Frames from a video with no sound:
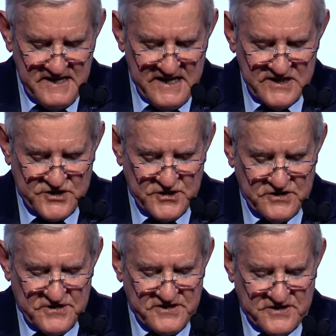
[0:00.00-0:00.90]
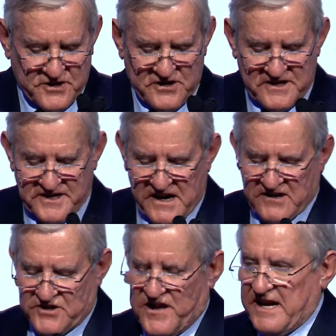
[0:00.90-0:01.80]
And Susan is certainly no
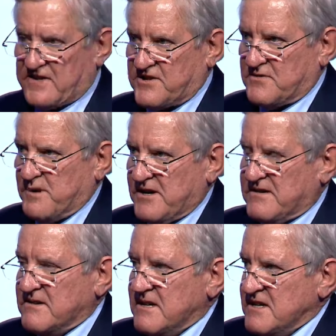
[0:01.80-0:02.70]
slouch as well.